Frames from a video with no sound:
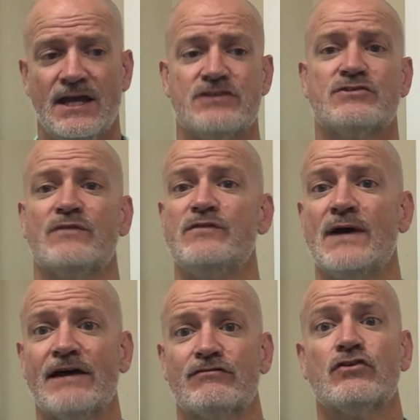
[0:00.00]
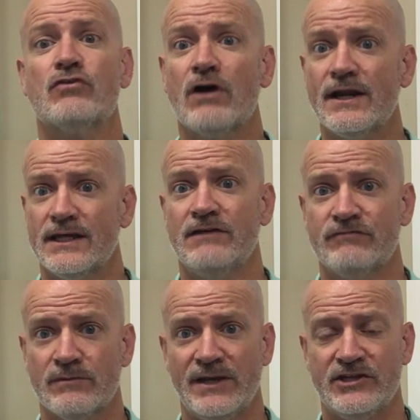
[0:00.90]
And so if you have chronic
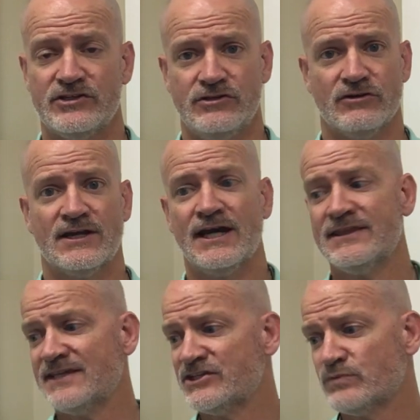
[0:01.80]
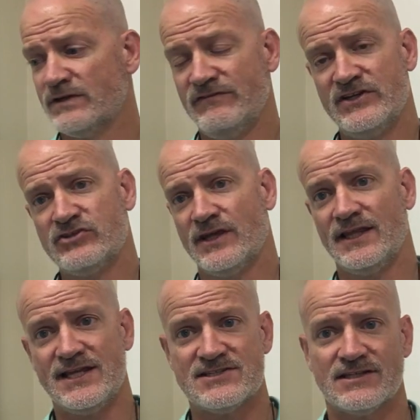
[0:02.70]
inflammation in your gut, that's what eventually
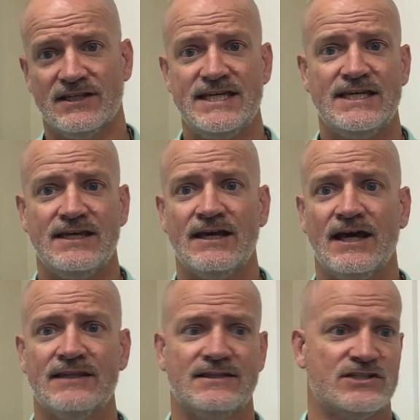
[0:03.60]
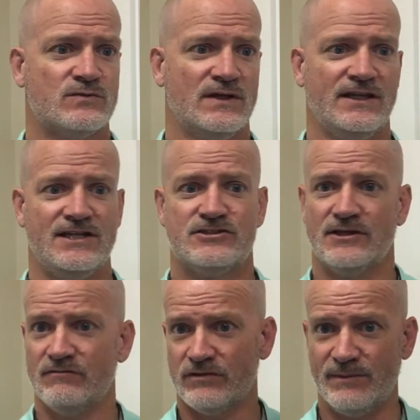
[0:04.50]
leads to leaky gut. That's what leads to
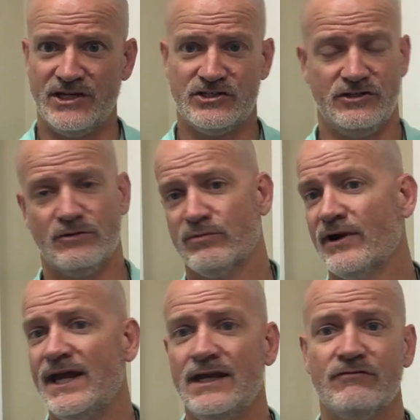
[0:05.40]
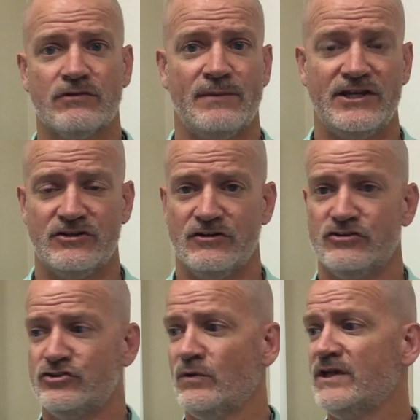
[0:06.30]
inflammation in your brain, inflammation in your
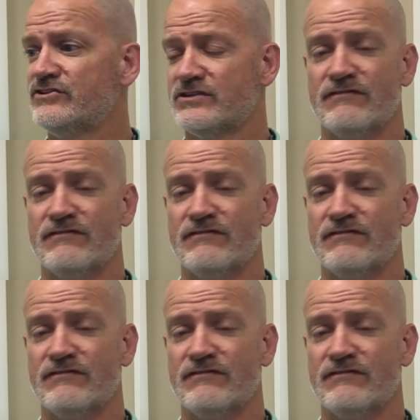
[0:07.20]
joints.